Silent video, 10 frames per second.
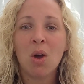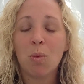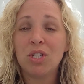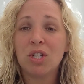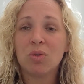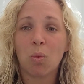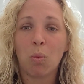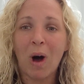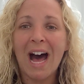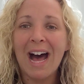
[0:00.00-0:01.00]
which is
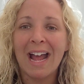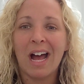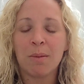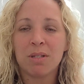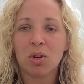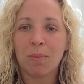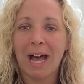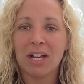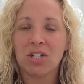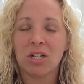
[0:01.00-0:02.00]
why I'm so
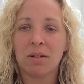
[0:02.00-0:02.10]
passionate